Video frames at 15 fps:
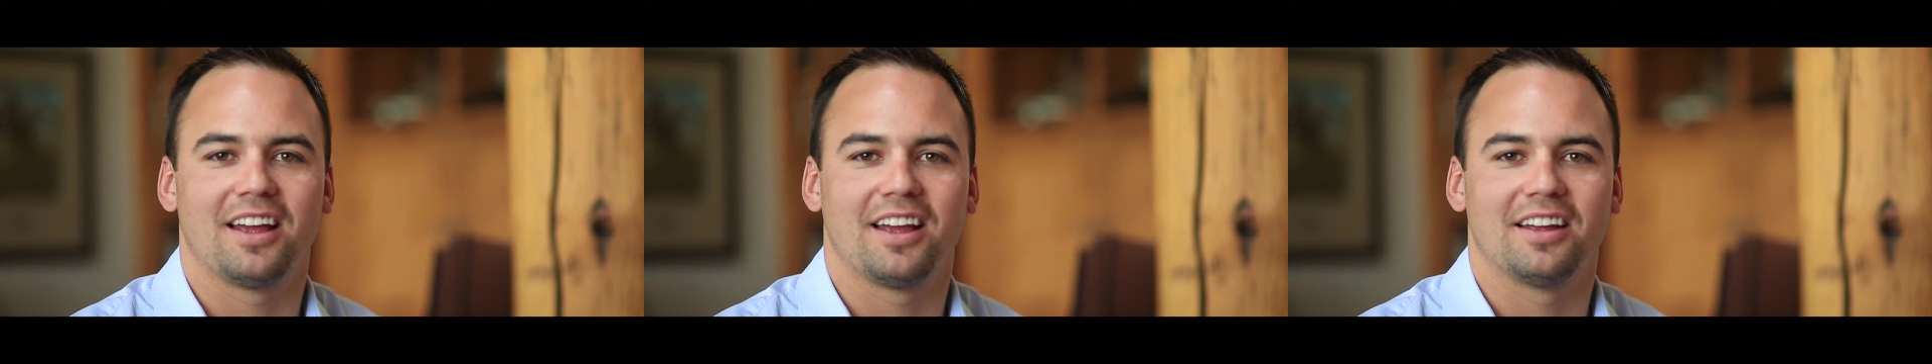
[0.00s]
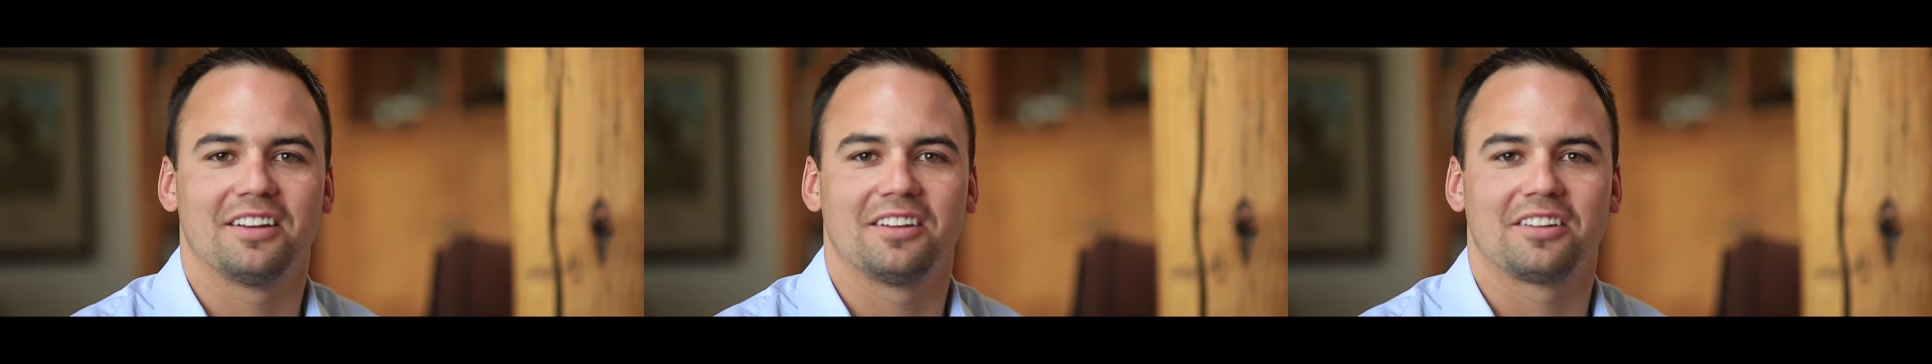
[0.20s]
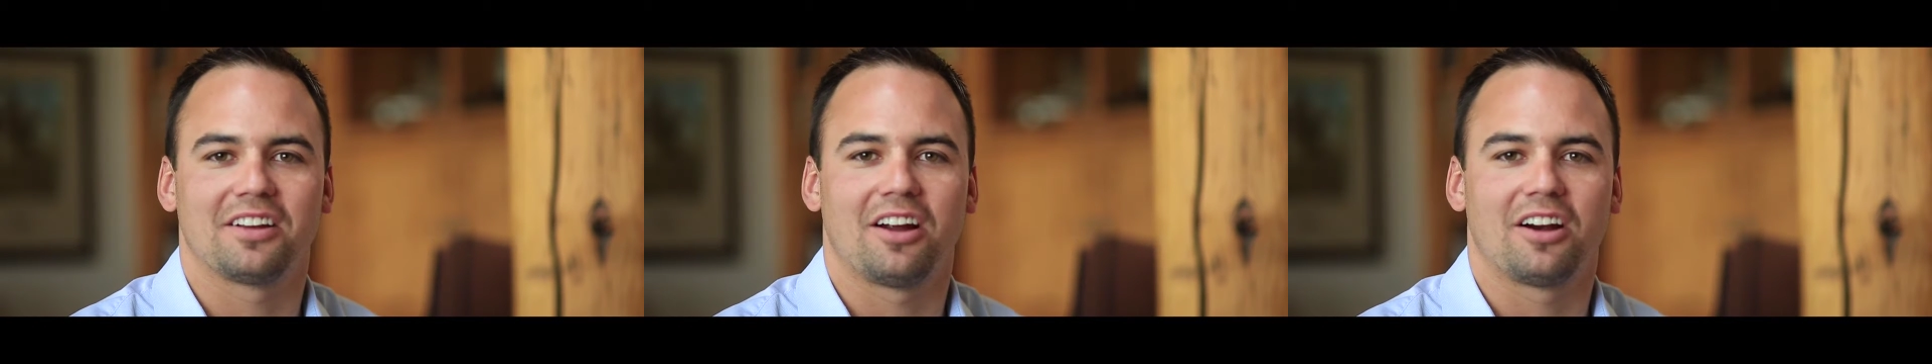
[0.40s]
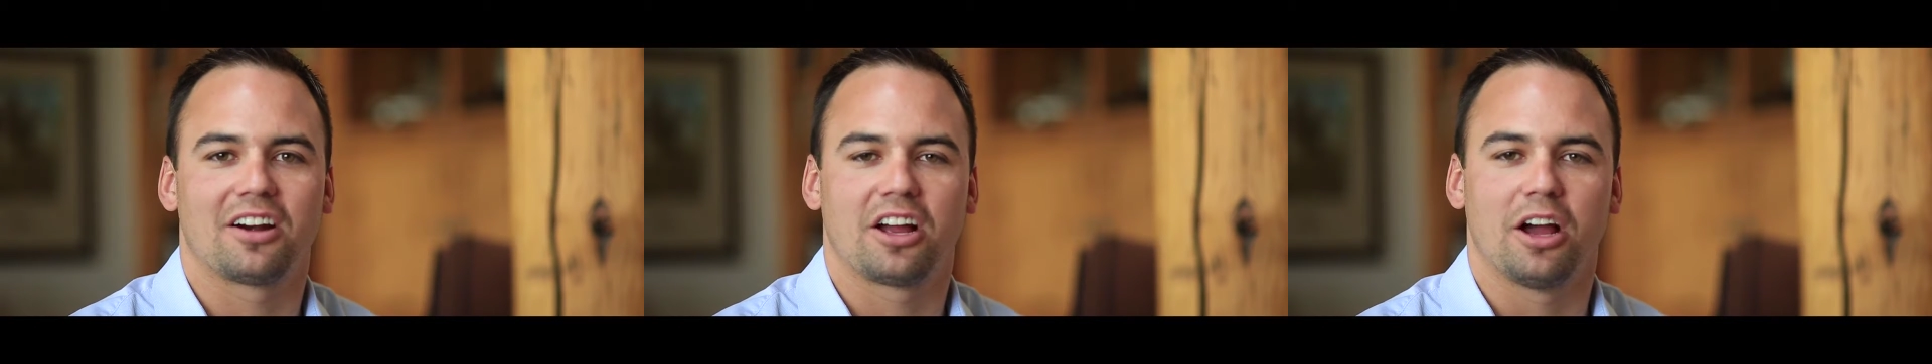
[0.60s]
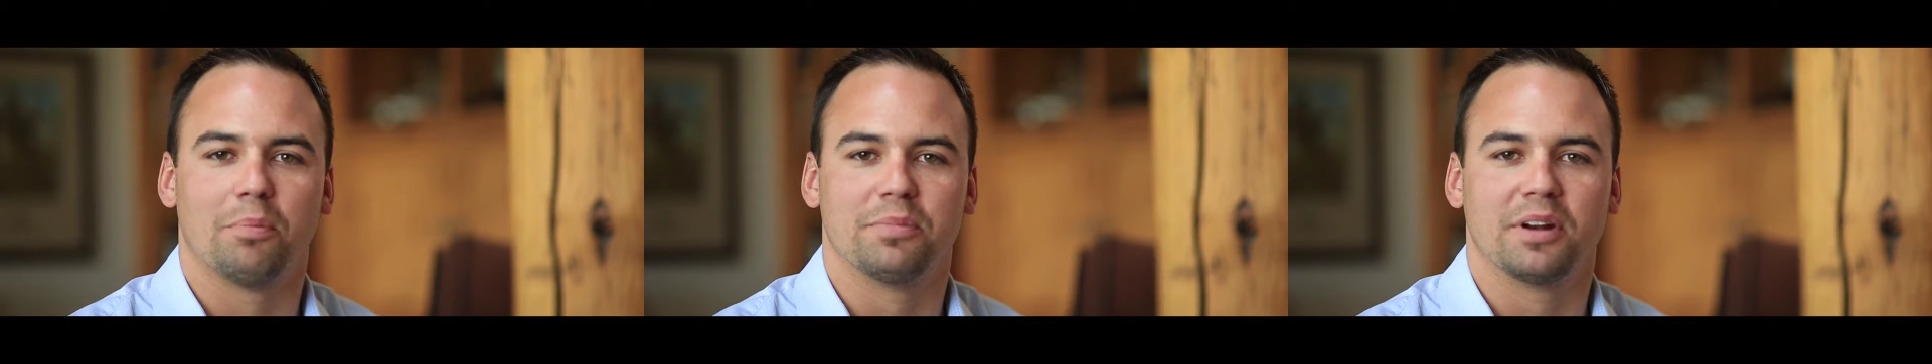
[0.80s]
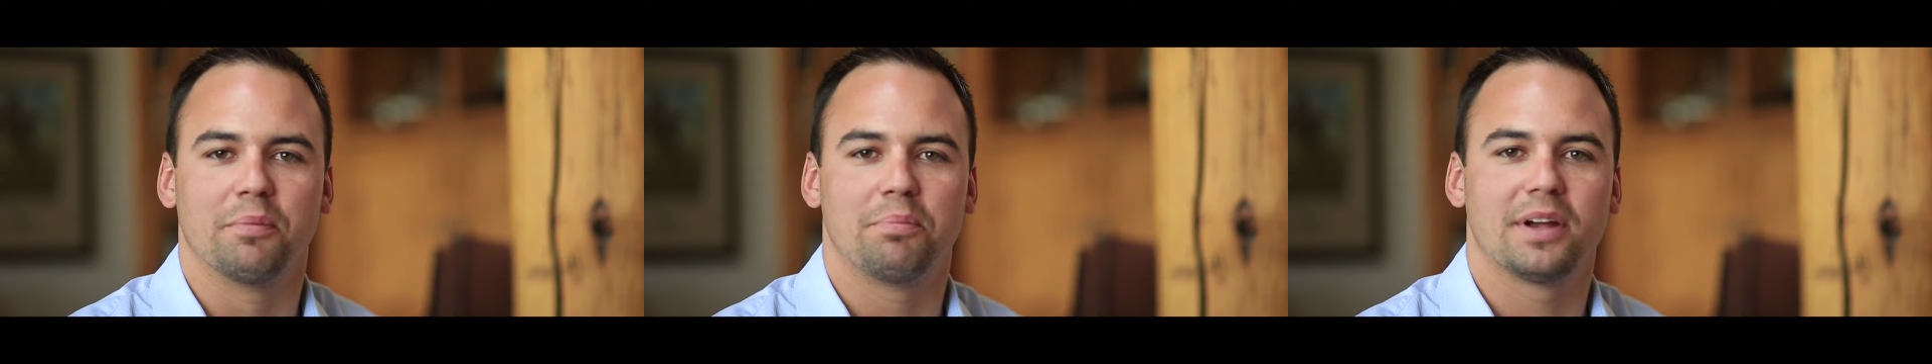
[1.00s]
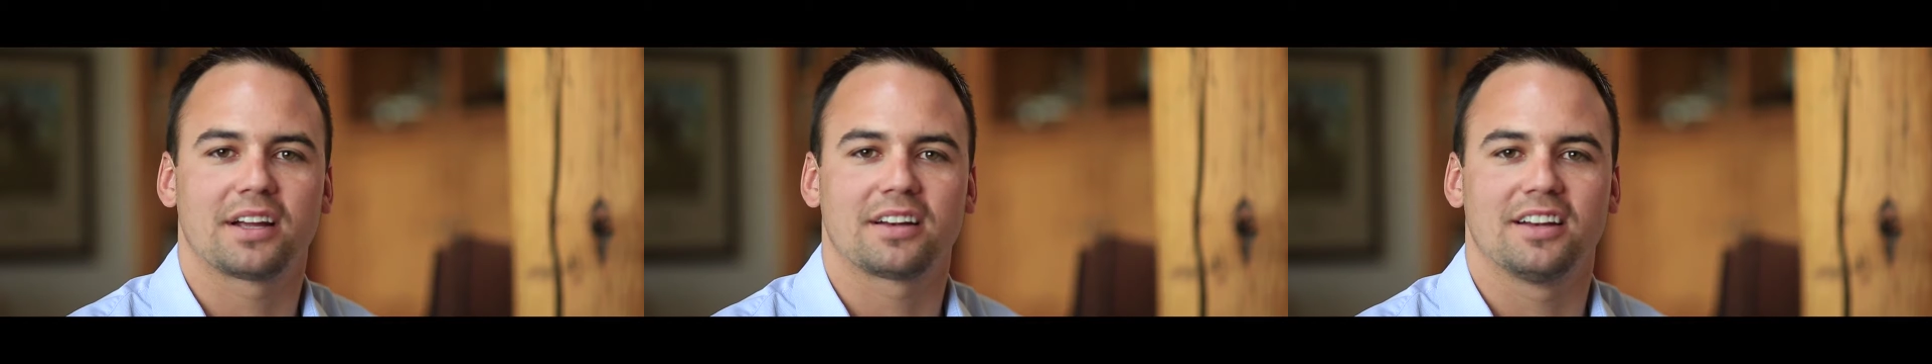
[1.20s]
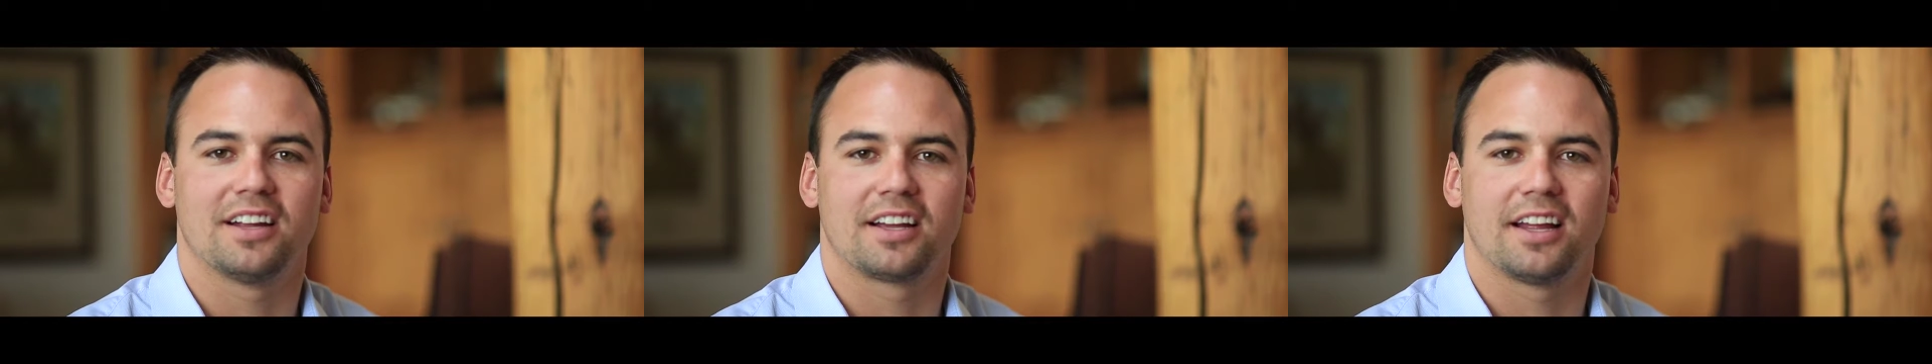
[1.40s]
as our company
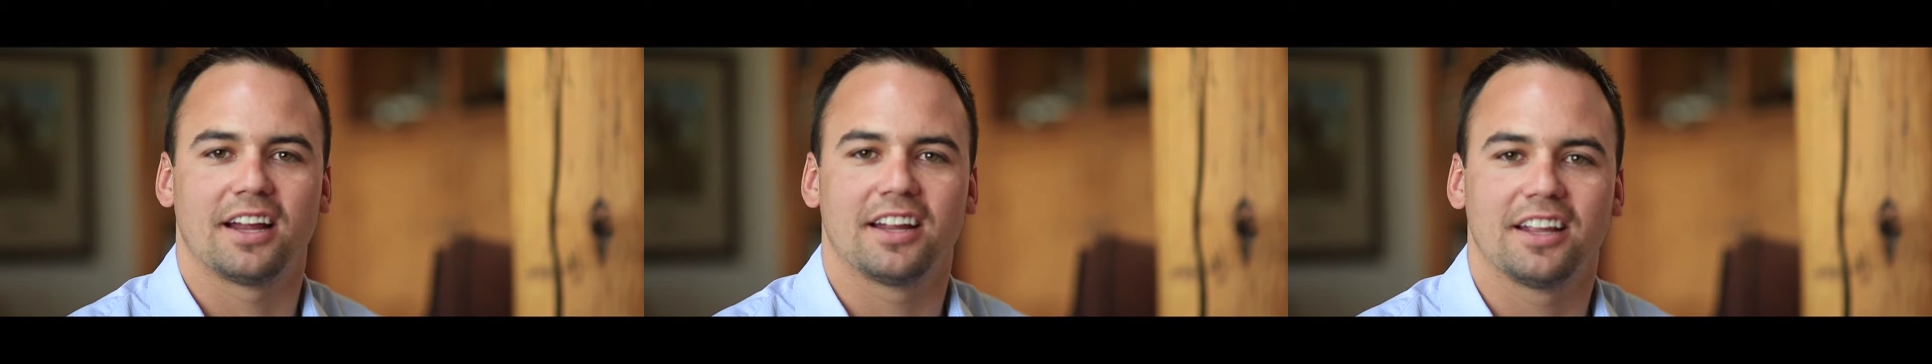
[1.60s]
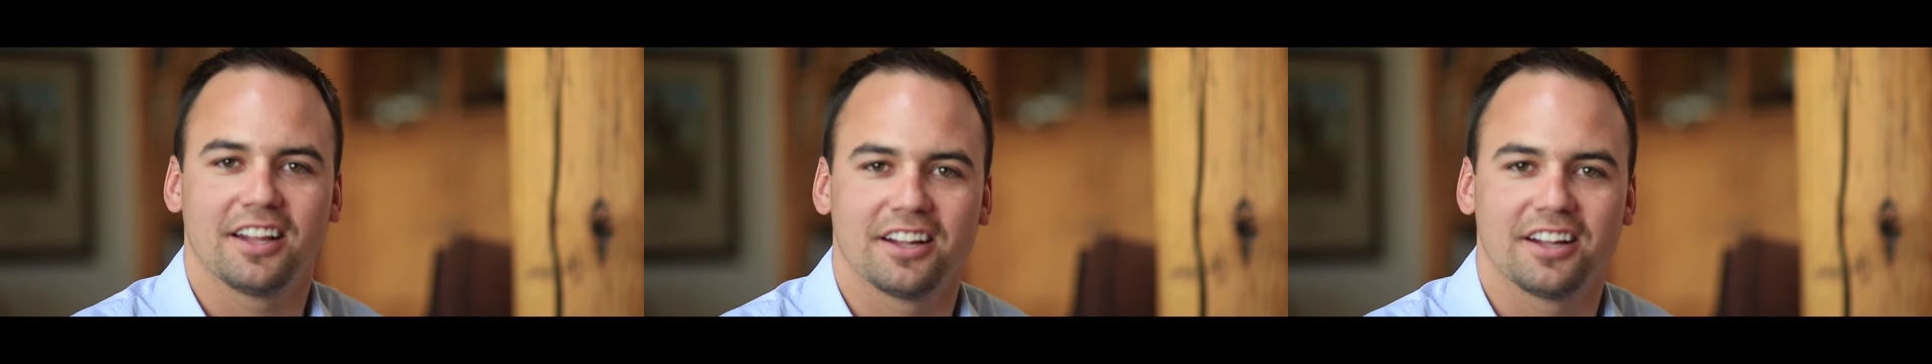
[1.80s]
picnic at